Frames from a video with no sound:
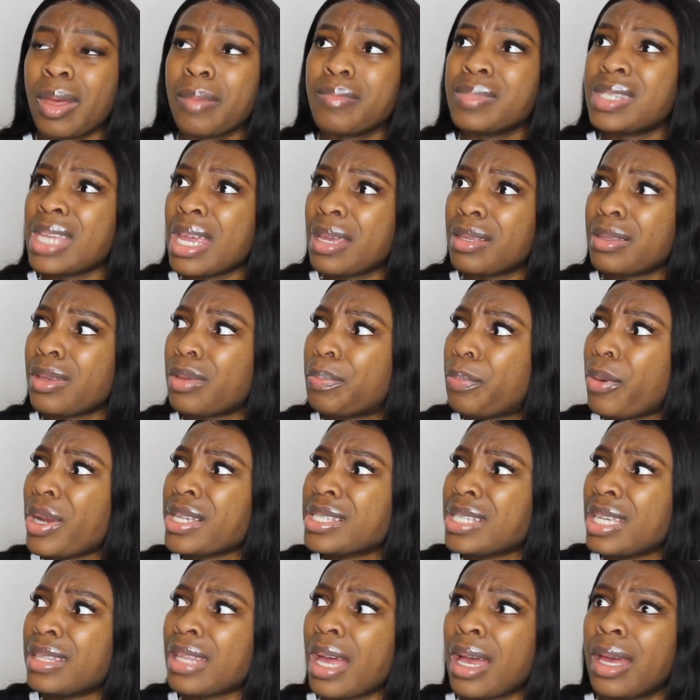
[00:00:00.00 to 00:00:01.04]
them saying, the
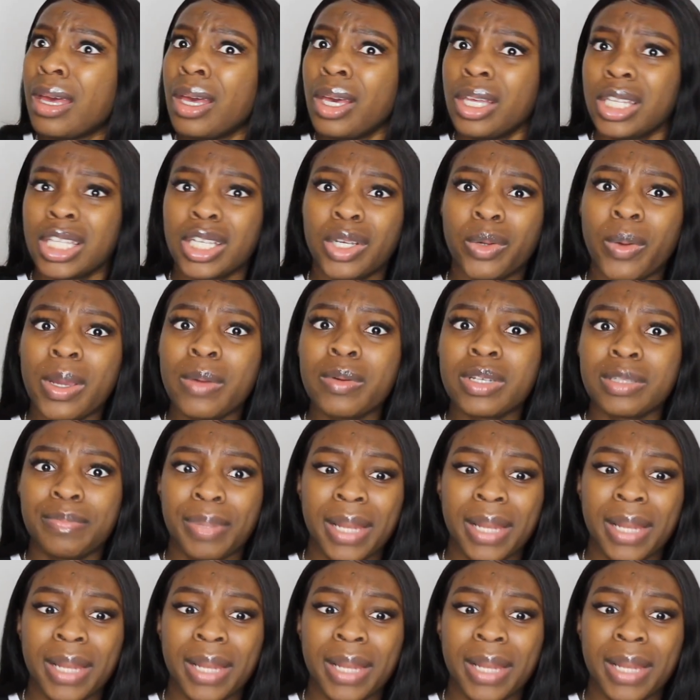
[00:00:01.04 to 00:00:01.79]
press saying that the Queen was